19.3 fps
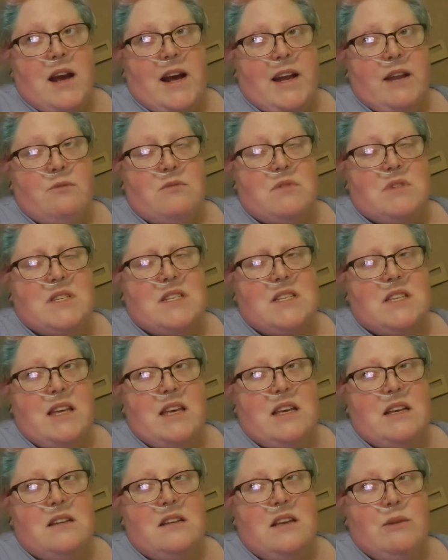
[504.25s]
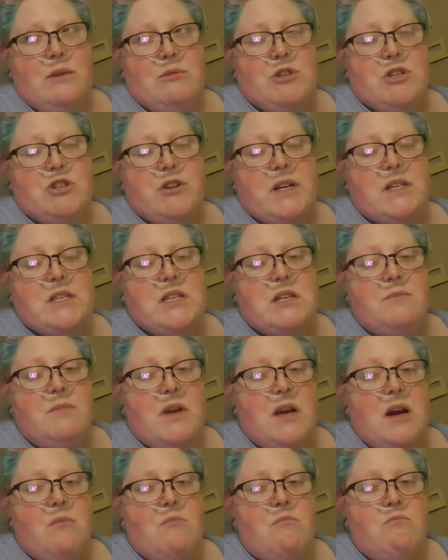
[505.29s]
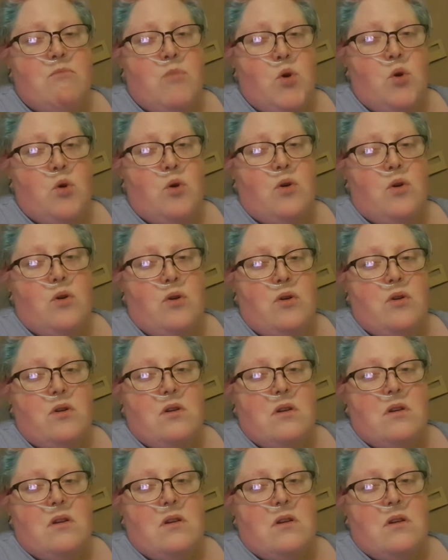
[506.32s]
And it was stressing me out more